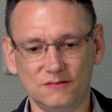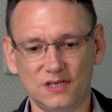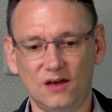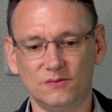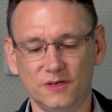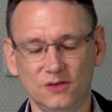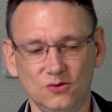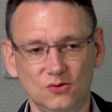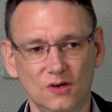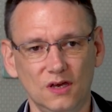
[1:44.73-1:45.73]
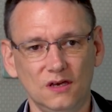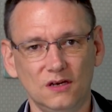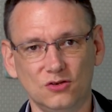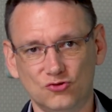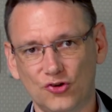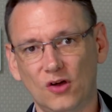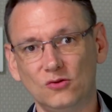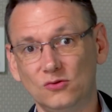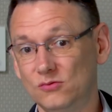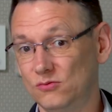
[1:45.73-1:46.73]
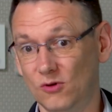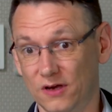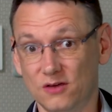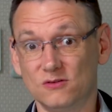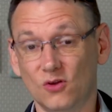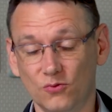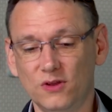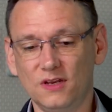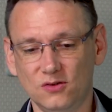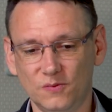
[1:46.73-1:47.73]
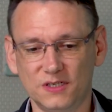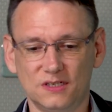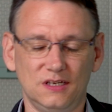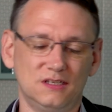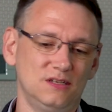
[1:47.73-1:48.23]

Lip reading: help you control what goes on within your business?